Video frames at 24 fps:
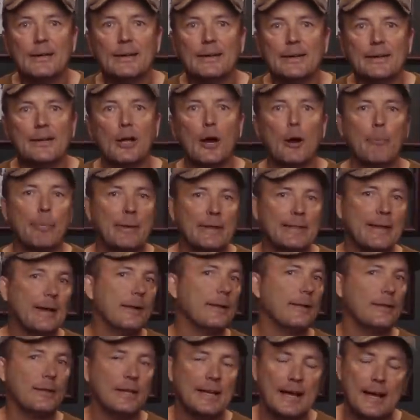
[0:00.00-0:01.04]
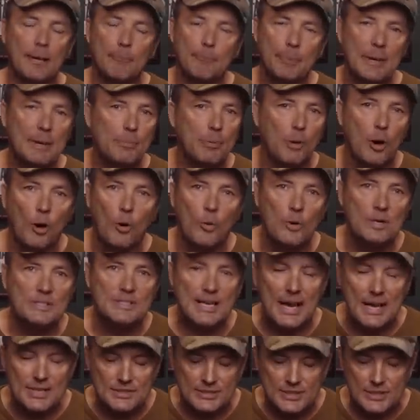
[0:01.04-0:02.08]
You know, but they, you got people always
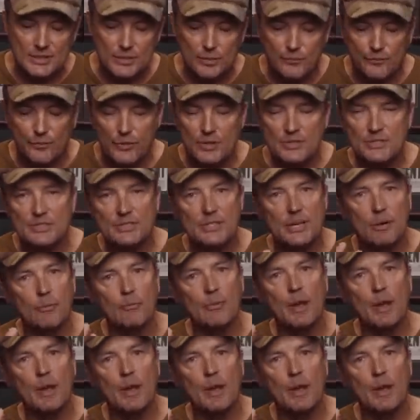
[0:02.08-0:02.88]
asking you for a sit